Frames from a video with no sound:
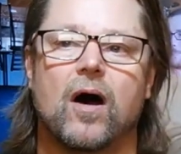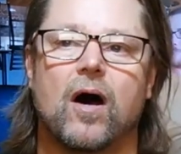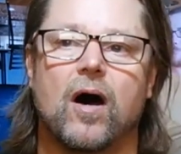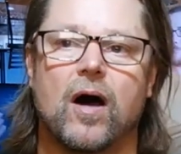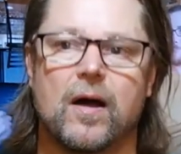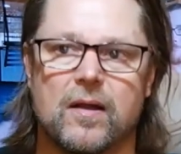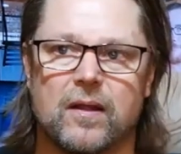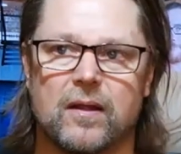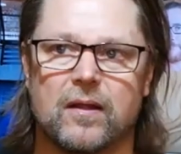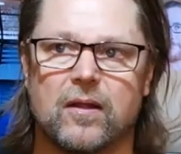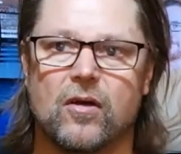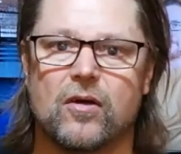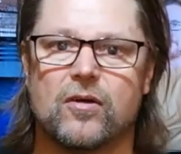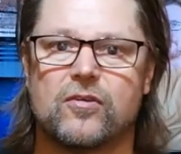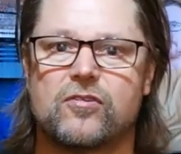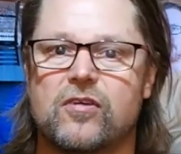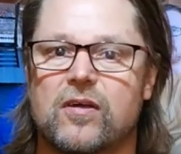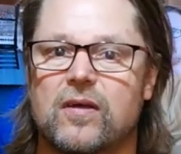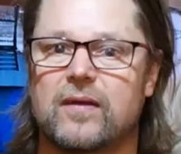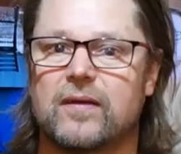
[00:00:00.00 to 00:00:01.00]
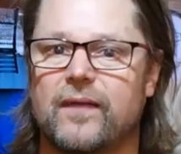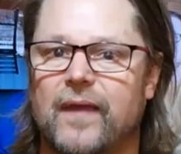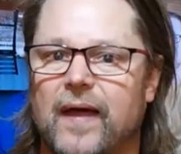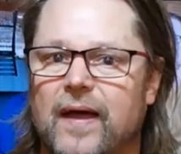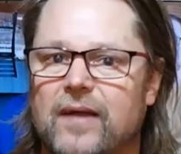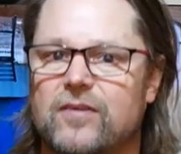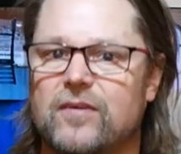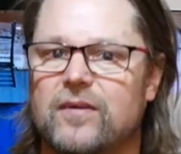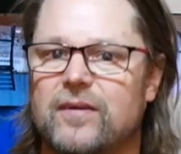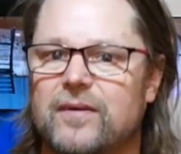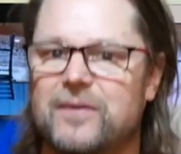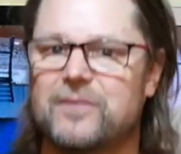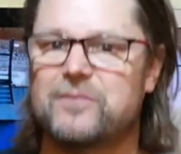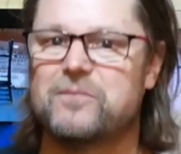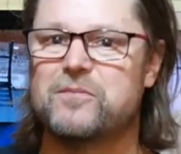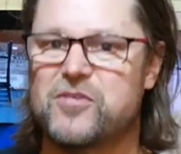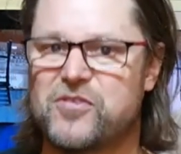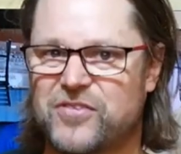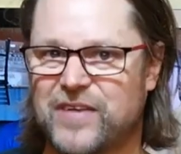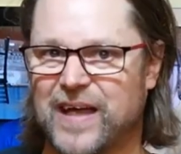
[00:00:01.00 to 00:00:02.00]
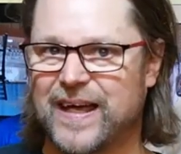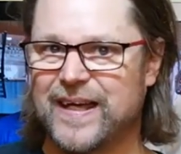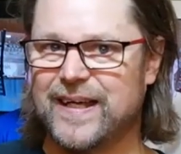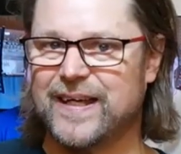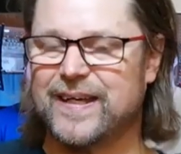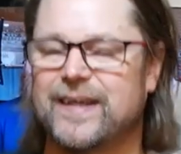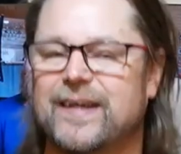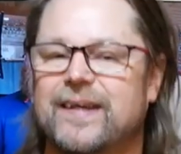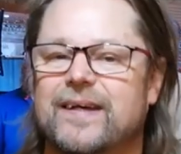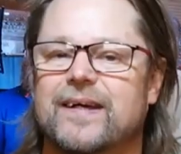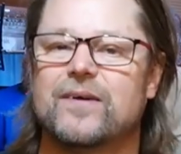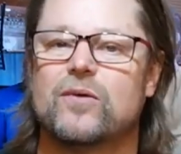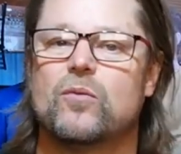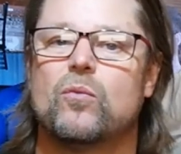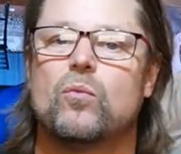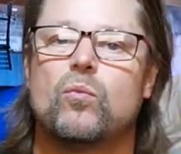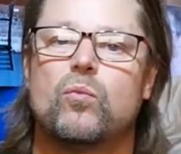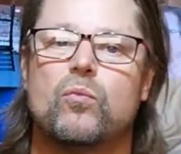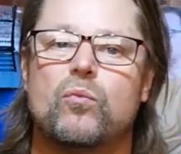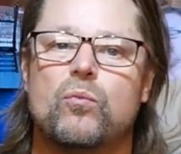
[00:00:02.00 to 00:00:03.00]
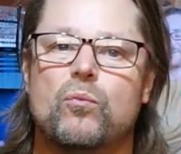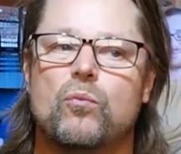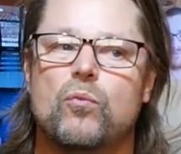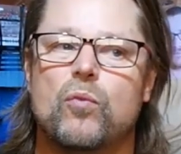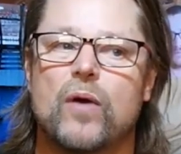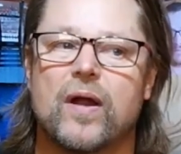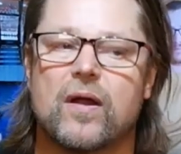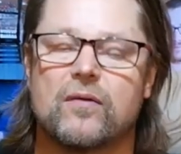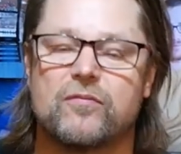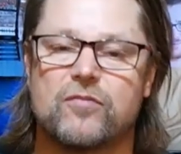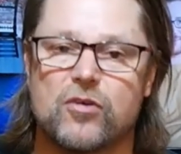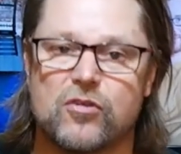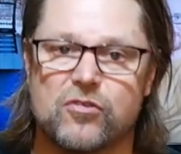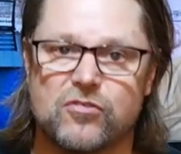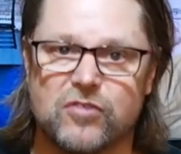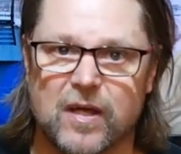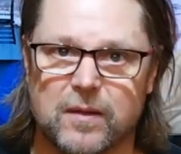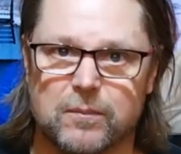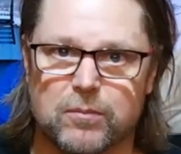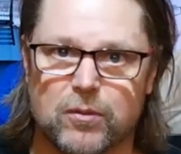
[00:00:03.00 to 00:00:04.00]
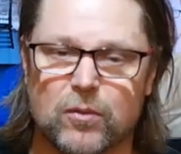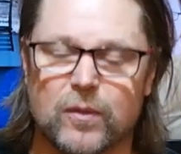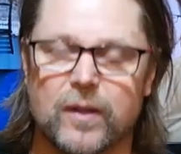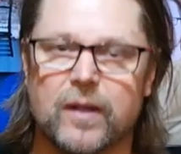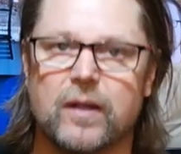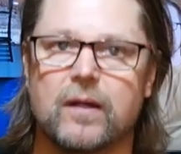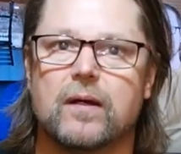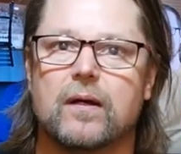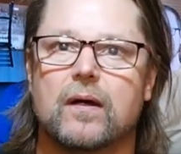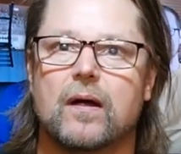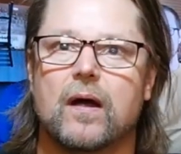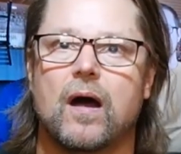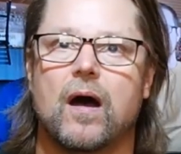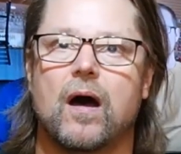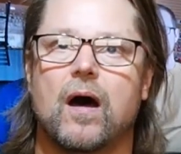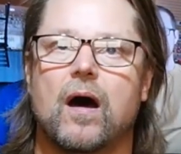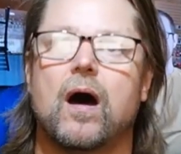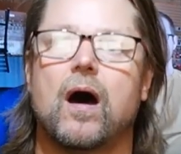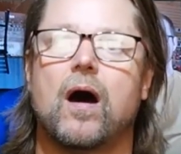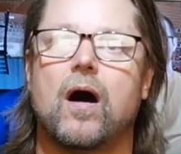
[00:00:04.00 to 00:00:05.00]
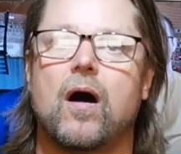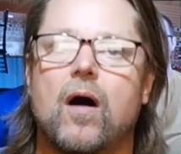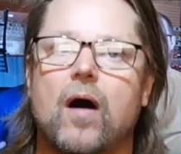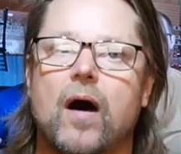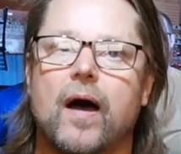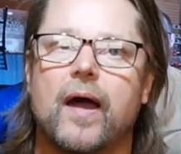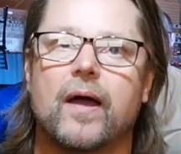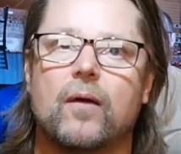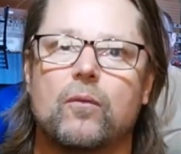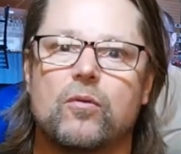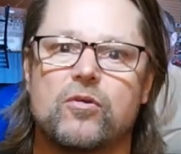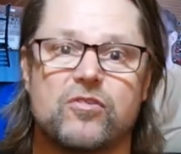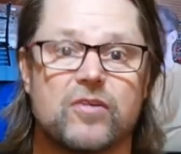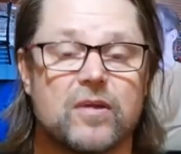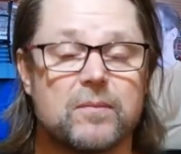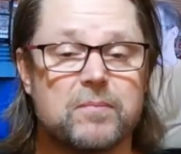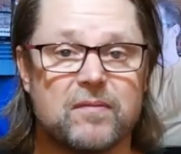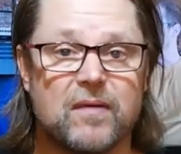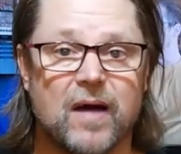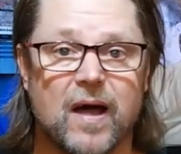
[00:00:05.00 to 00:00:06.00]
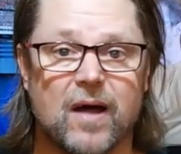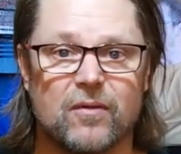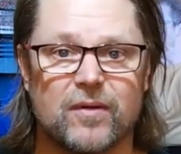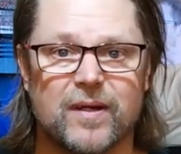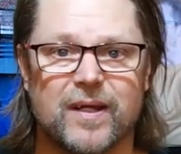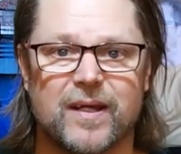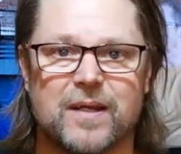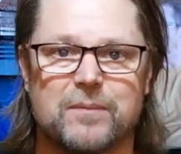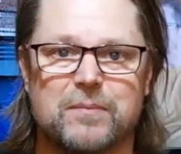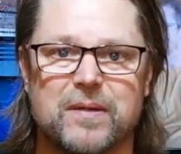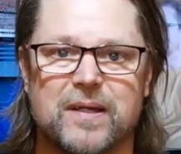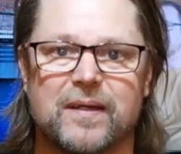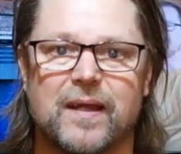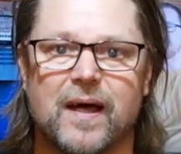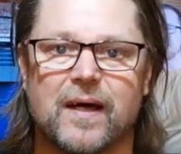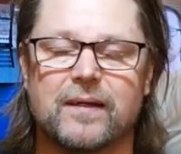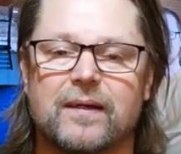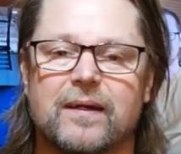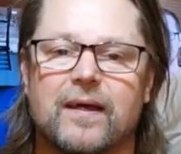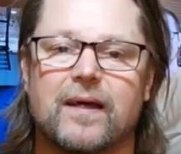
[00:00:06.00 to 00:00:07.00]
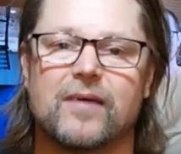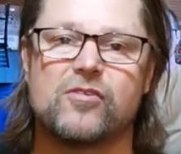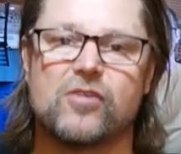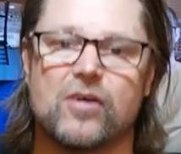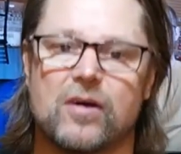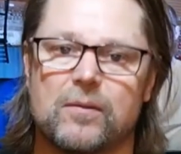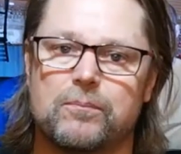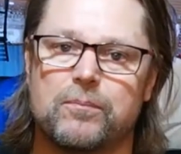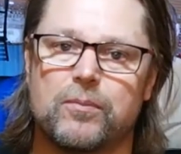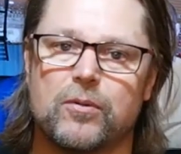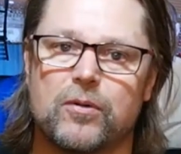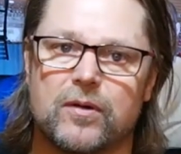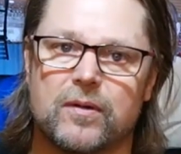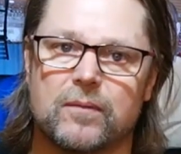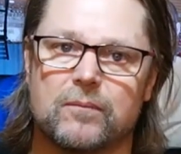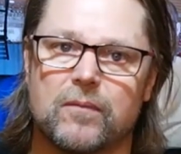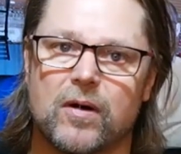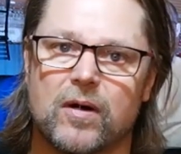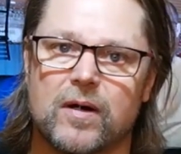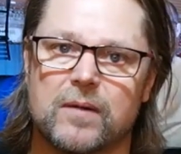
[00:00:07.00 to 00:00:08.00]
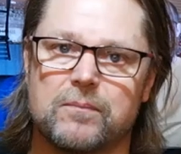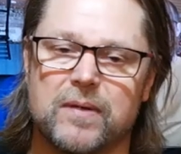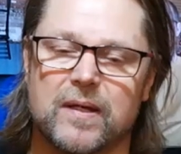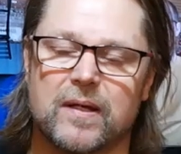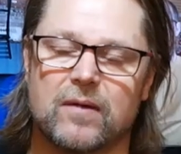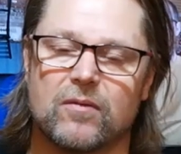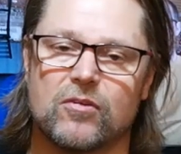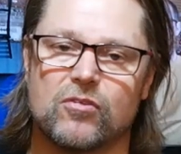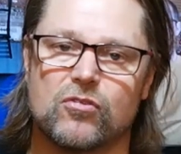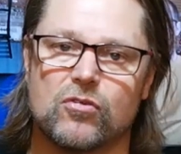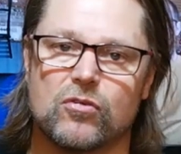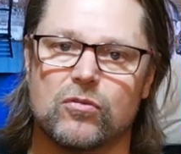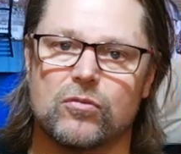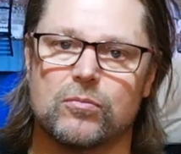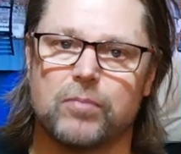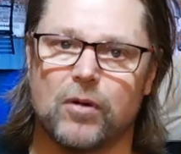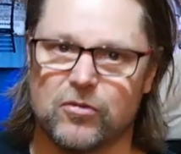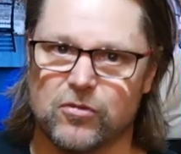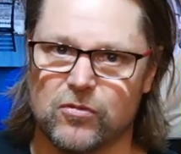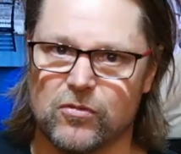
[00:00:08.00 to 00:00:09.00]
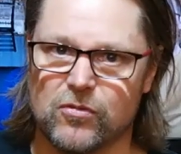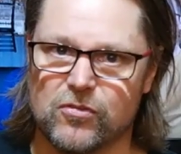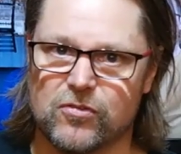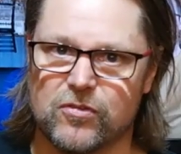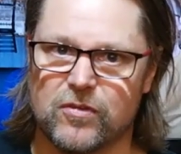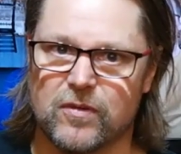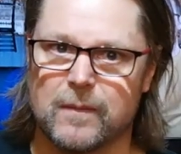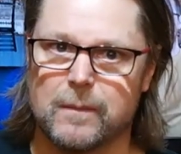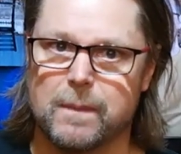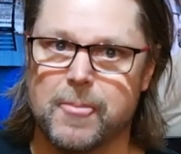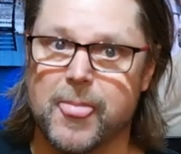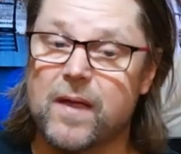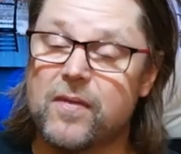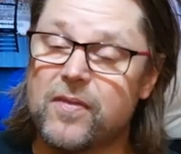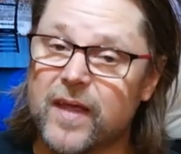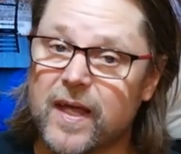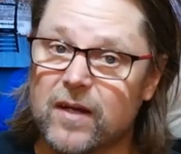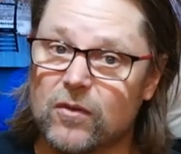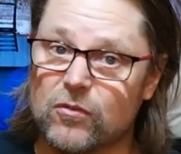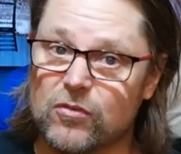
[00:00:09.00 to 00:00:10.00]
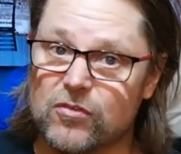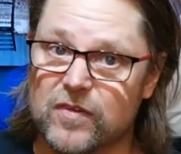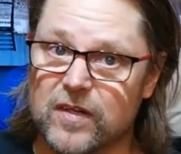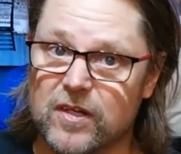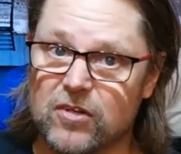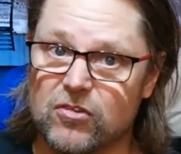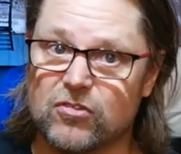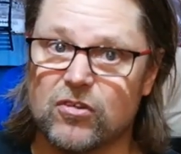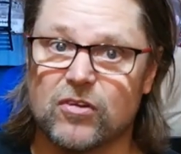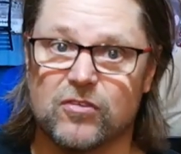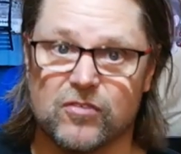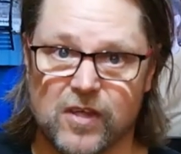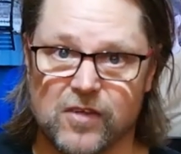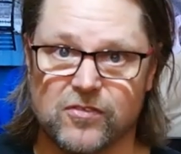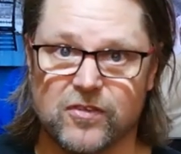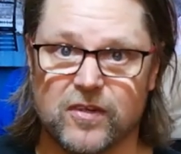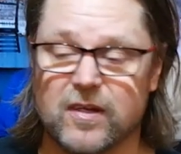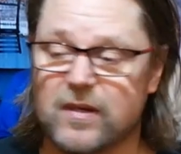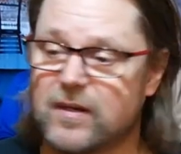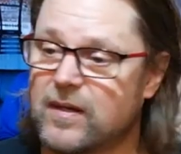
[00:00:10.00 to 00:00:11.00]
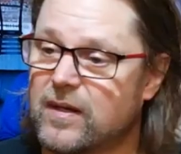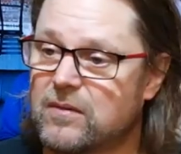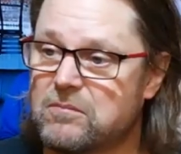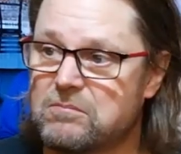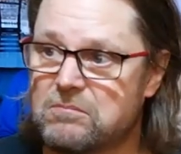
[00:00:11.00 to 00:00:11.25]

I learnt that mistake when I first started brewing. I was in a bit of a hurry to get the beer done, so I put my beer into bottles thinking it was finished, tested it,